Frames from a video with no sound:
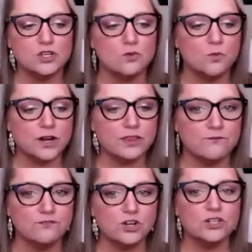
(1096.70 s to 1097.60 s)
So one of
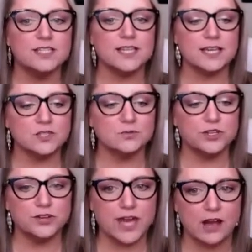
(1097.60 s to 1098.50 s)
the first things
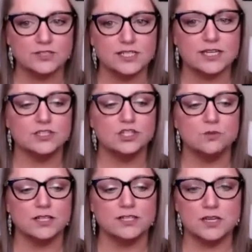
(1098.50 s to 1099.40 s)
when you're counting
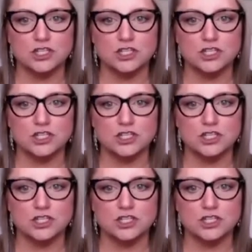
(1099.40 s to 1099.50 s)
is you want